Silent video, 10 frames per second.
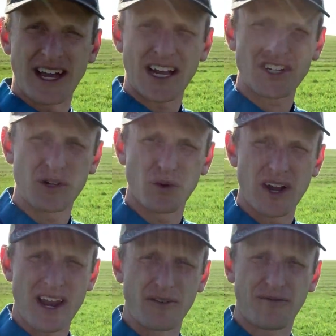Actually, we're
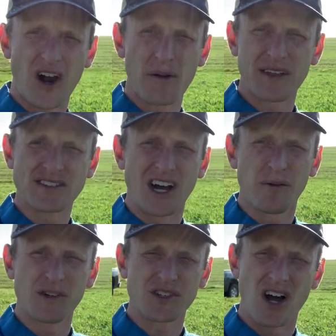at a farm that's
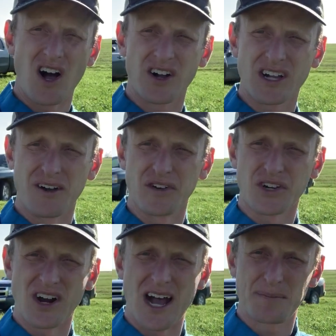almost all cover
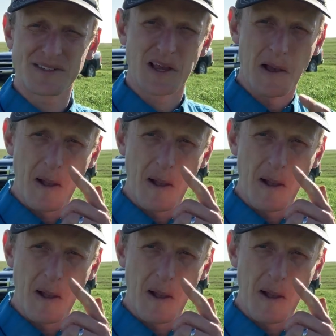crops.